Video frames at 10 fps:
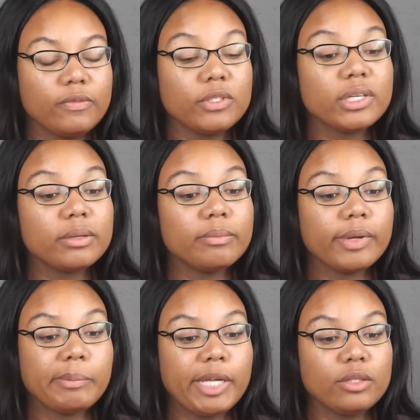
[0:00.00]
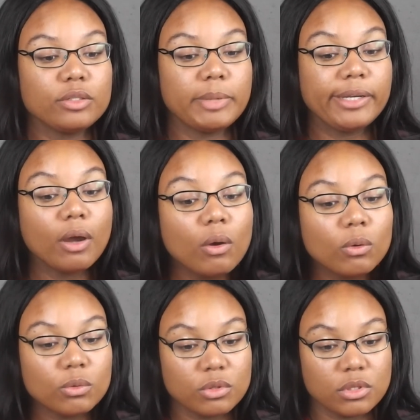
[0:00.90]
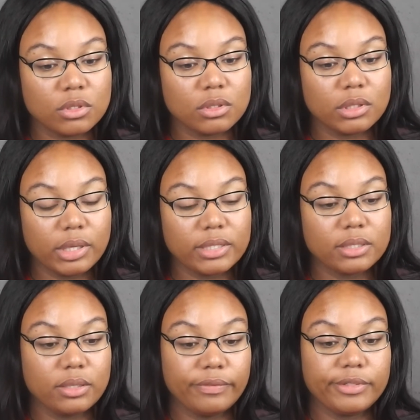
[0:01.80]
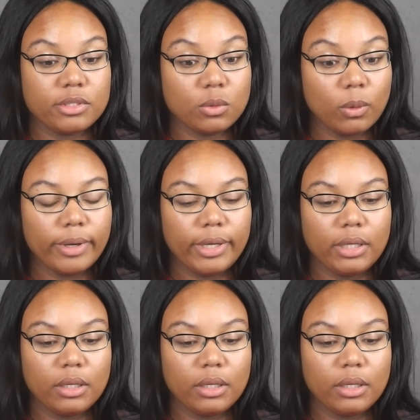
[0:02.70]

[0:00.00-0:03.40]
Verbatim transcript: you said I might lose my nose, that's a different story.